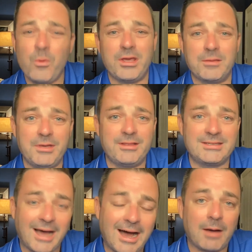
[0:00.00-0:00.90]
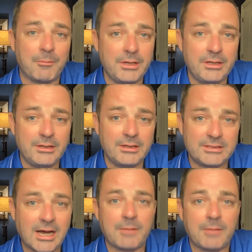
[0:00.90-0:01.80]
we can be the top
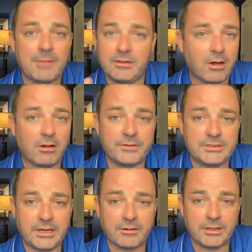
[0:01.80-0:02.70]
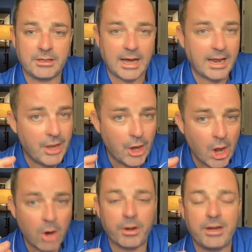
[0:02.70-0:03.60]
deal in all of integrity. I
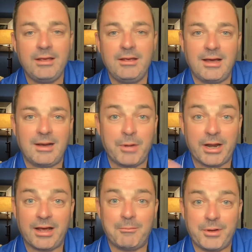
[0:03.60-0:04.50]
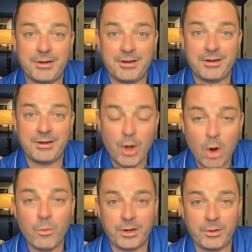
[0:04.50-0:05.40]
know it, but
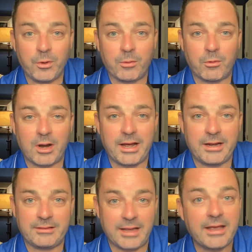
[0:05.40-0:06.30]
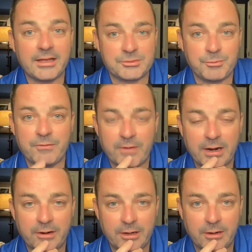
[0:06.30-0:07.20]
knowing where we're at, that gets me
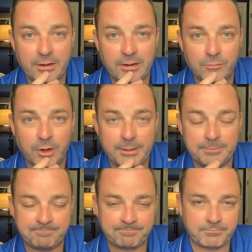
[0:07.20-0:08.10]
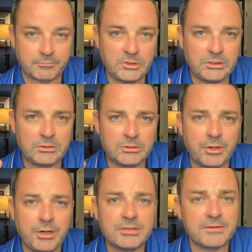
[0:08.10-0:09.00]
fired up, right?
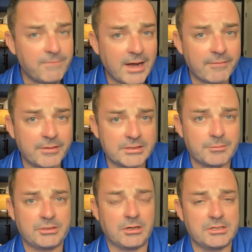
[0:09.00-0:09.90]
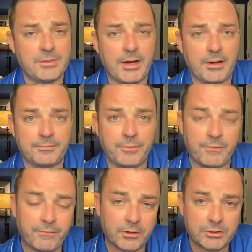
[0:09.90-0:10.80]
So here's the 5 things I'm going to talk to you about.
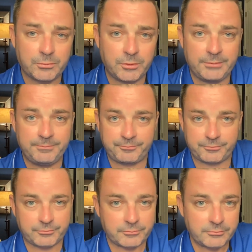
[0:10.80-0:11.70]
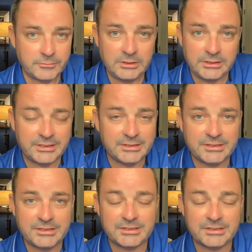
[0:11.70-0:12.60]
The first one
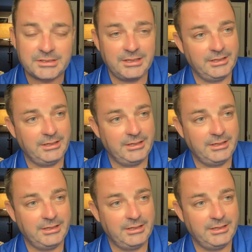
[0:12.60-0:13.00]
is just,